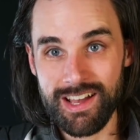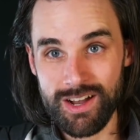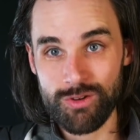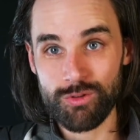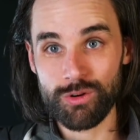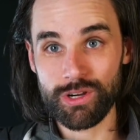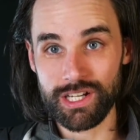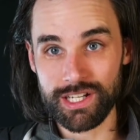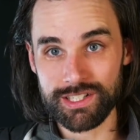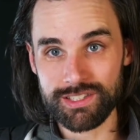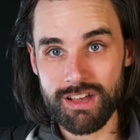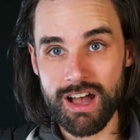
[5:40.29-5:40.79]

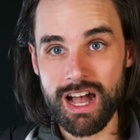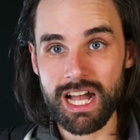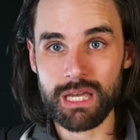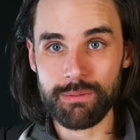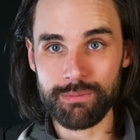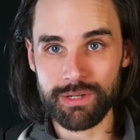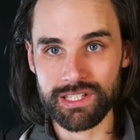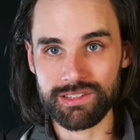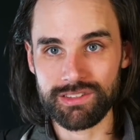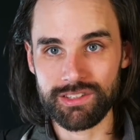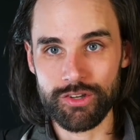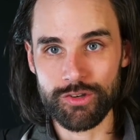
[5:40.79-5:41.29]
We're going to talk
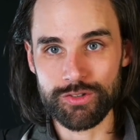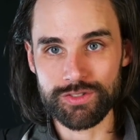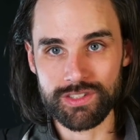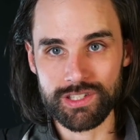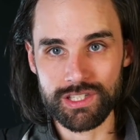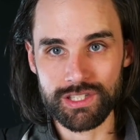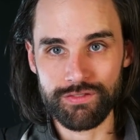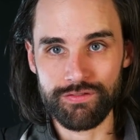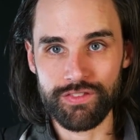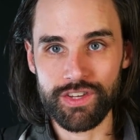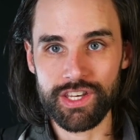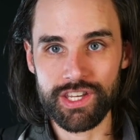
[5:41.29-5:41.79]
about those in
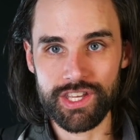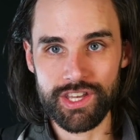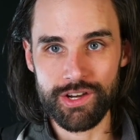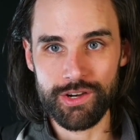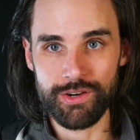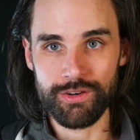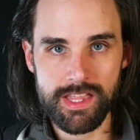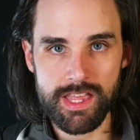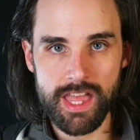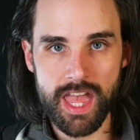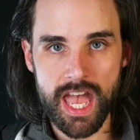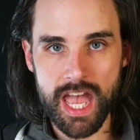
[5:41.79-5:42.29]
this
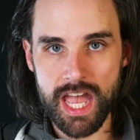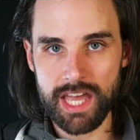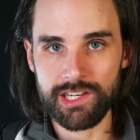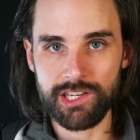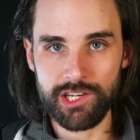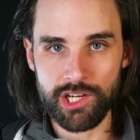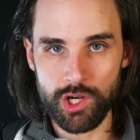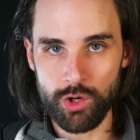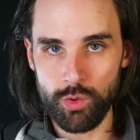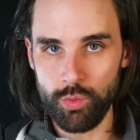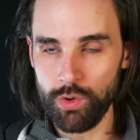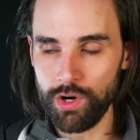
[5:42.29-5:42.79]
video. And, you
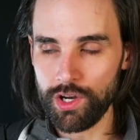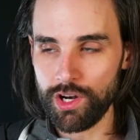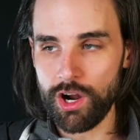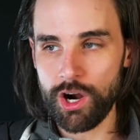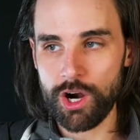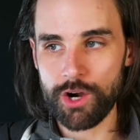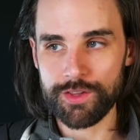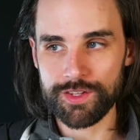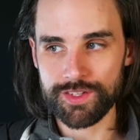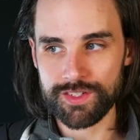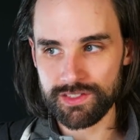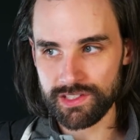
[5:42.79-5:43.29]
know, what
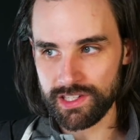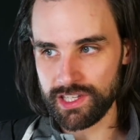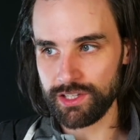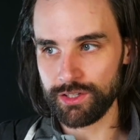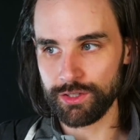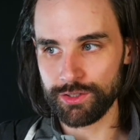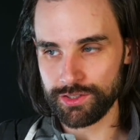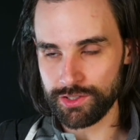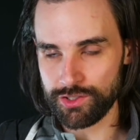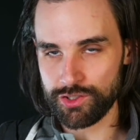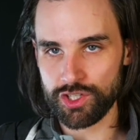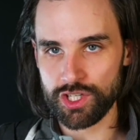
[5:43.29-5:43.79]
are the
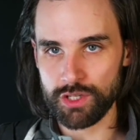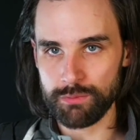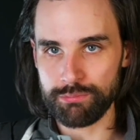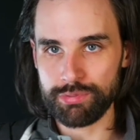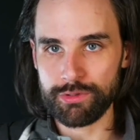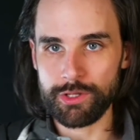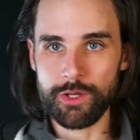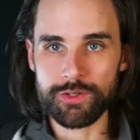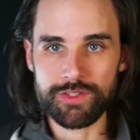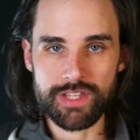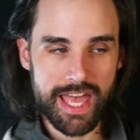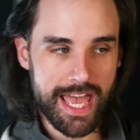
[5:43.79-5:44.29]
skills that you can
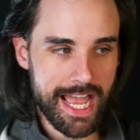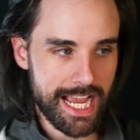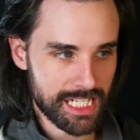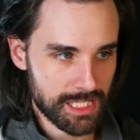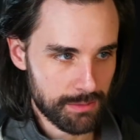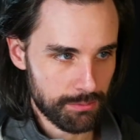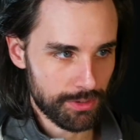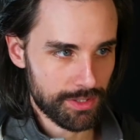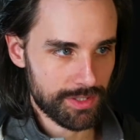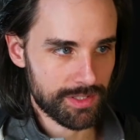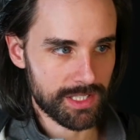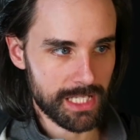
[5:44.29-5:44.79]
put those
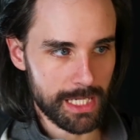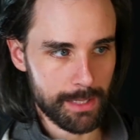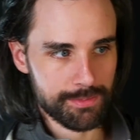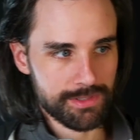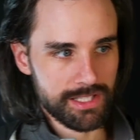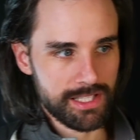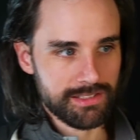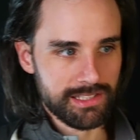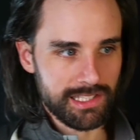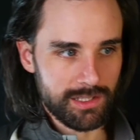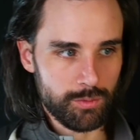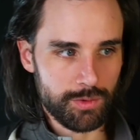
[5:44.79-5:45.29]
actionable steps?
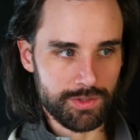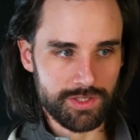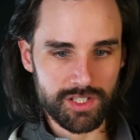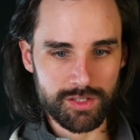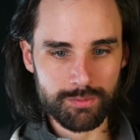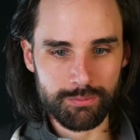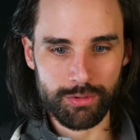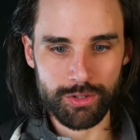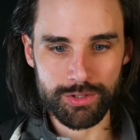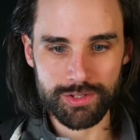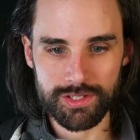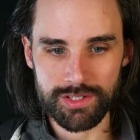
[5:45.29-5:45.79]
That's like what this
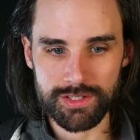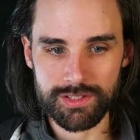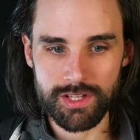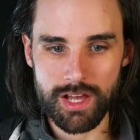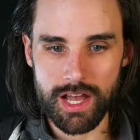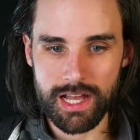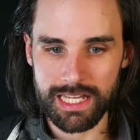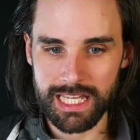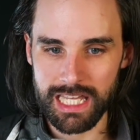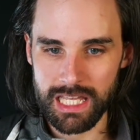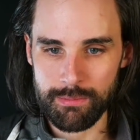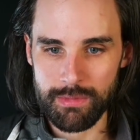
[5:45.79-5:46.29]
person is
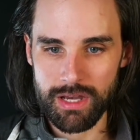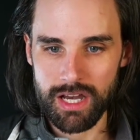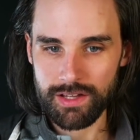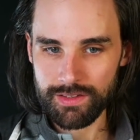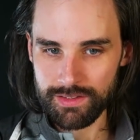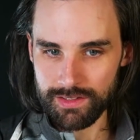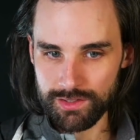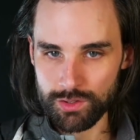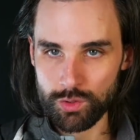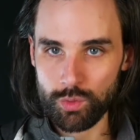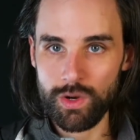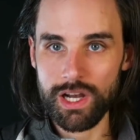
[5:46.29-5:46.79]
talking about in
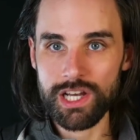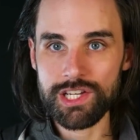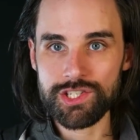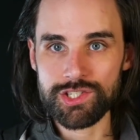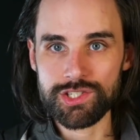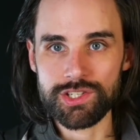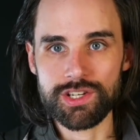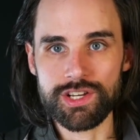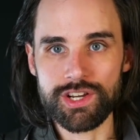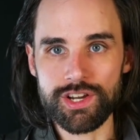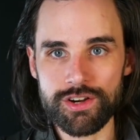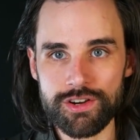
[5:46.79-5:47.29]
this
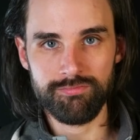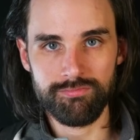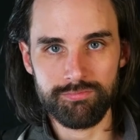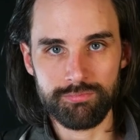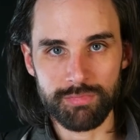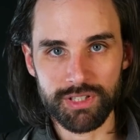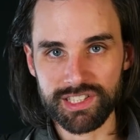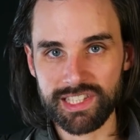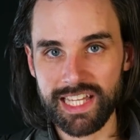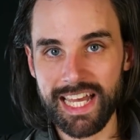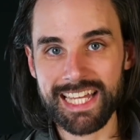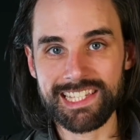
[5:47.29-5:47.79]
question here.
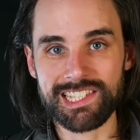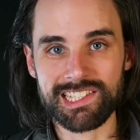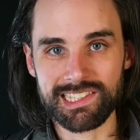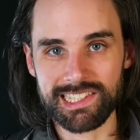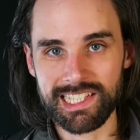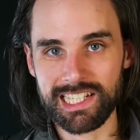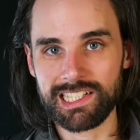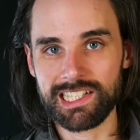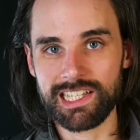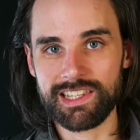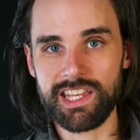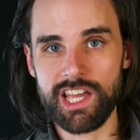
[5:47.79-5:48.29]
But that's
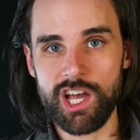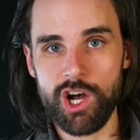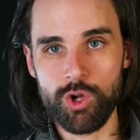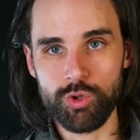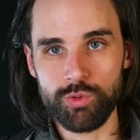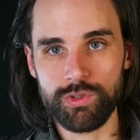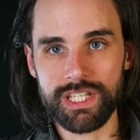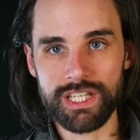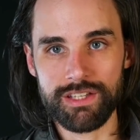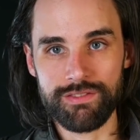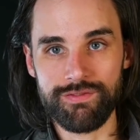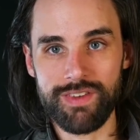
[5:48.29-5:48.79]
literally the
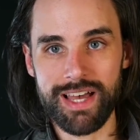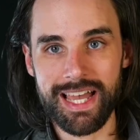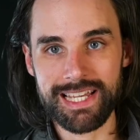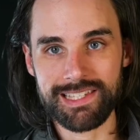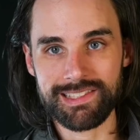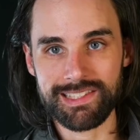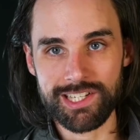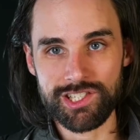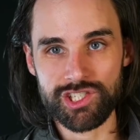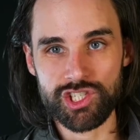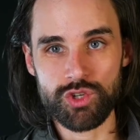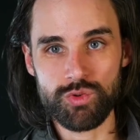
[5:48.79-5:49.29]
only advice
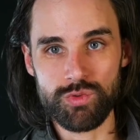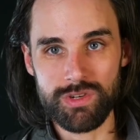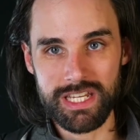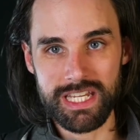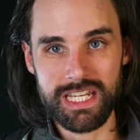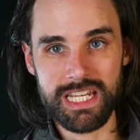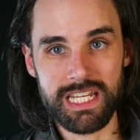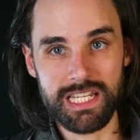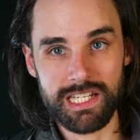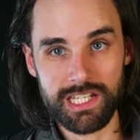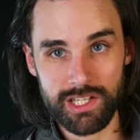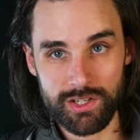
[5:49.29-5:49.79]
that you
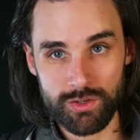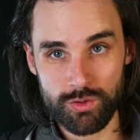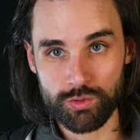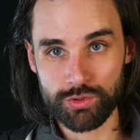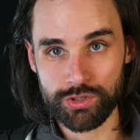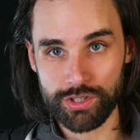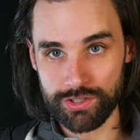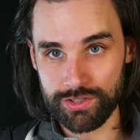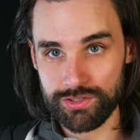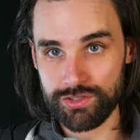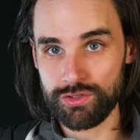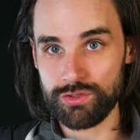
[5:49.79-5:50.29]
need in
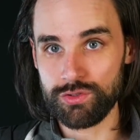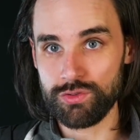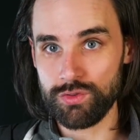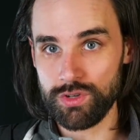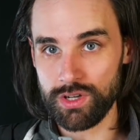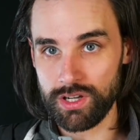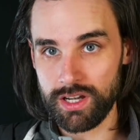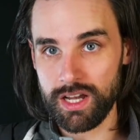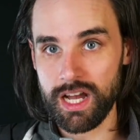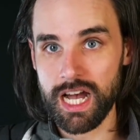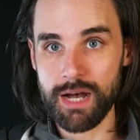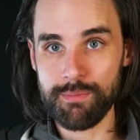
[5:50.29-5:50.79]
order to
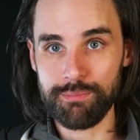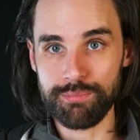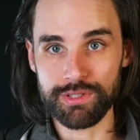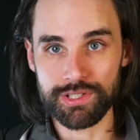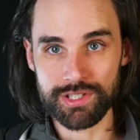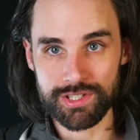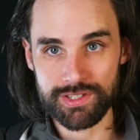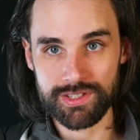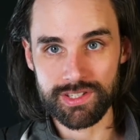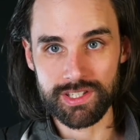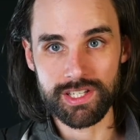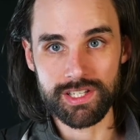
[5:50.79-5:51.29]

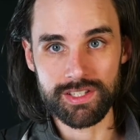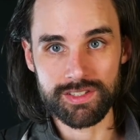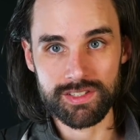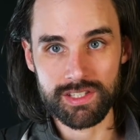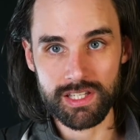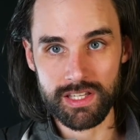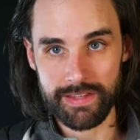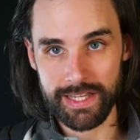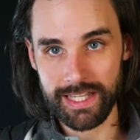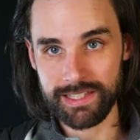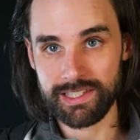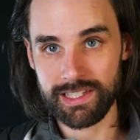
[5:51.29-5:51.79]
accomplish this.
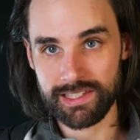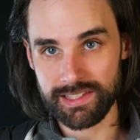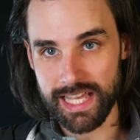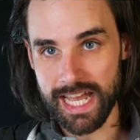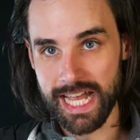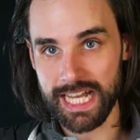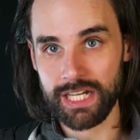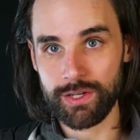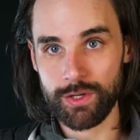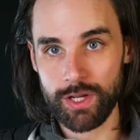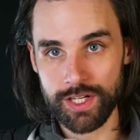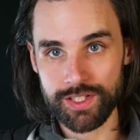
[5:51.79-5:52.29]
And that's
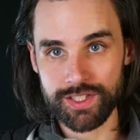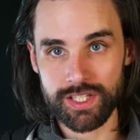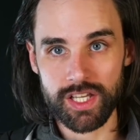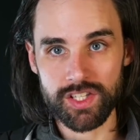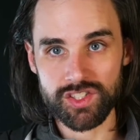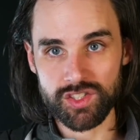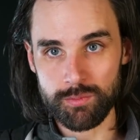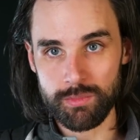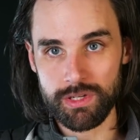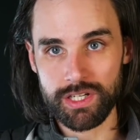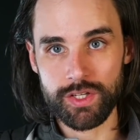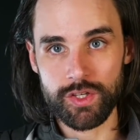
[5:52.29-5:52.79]
exactly what I tell
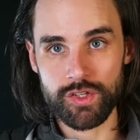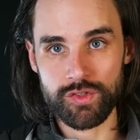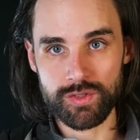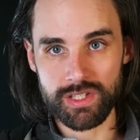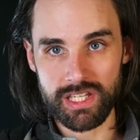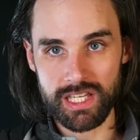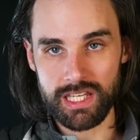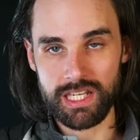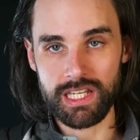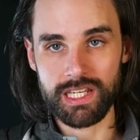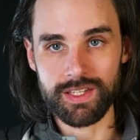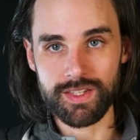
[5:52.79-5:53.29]
somebody who's
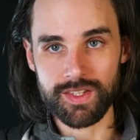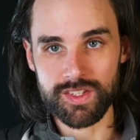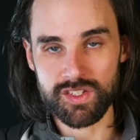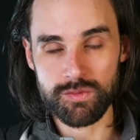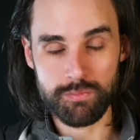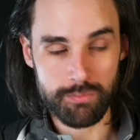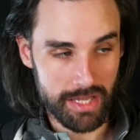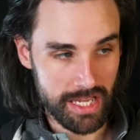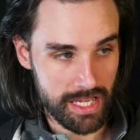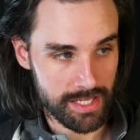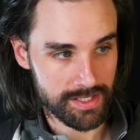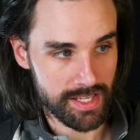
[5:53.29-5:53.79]
getting into the
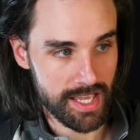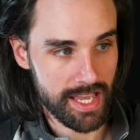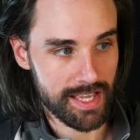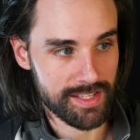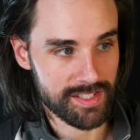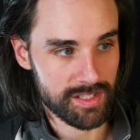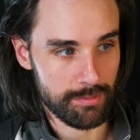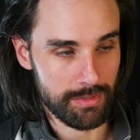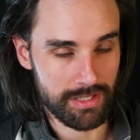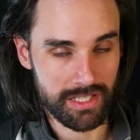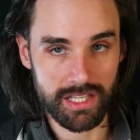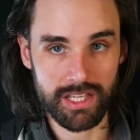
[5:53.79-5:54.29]
space
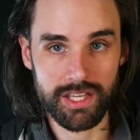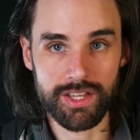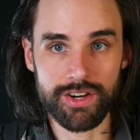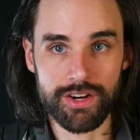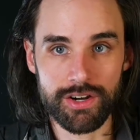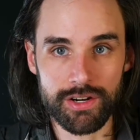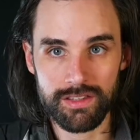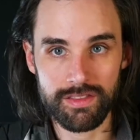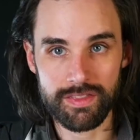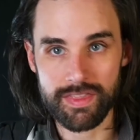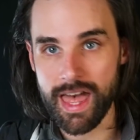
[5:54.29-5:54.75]
as a beginner.